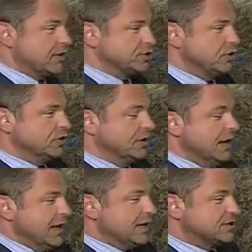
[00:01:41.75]
I'll show you the
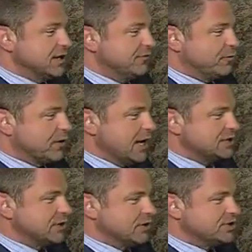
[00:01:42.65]
extended
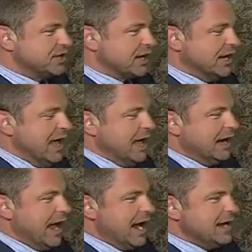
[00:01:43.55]
forecast here in a second.
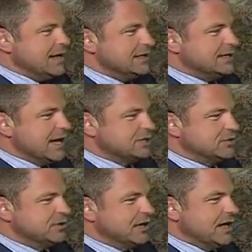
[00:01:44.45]
80 in
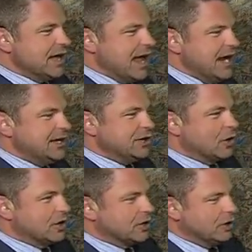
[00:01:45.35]
Ketchum today, 80 in
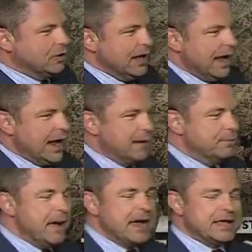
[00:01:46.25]
Arco,
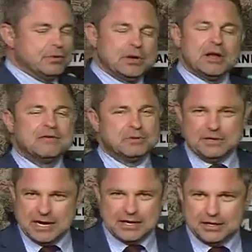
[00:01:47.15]
and Mackey would love to
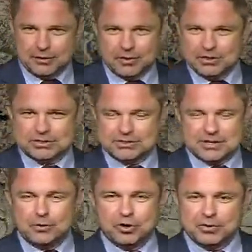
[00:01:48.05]
be 80 degrees because
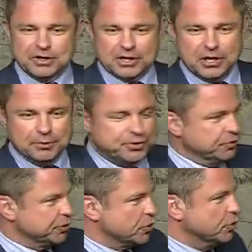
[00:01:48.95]
they want to be in the club
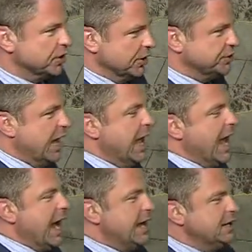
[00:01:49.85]
too, the cool kids.
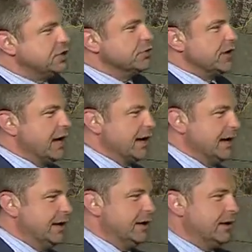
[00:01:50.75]
82 at
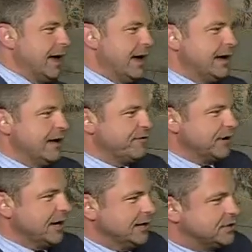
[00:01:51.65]
INL, IF
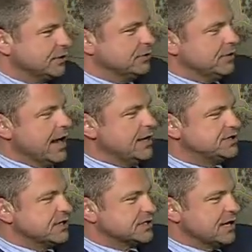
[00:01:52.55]
at 82,
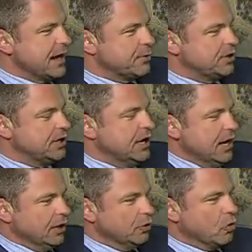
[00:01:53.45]
86 in Aberdeen,
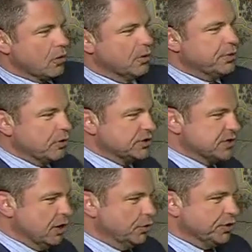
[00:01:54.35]
a little warmer in
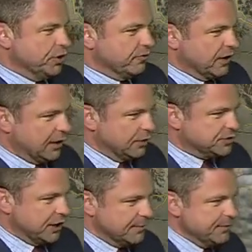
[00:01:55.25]
Pocatello with an overnight low
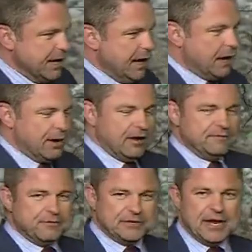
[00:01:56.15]
tonight
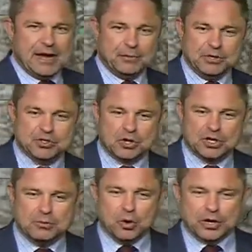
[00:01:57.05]
around 59 when you
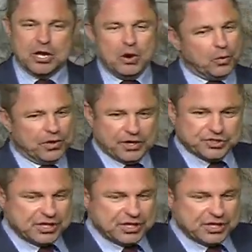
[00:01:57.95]
start the morning with us.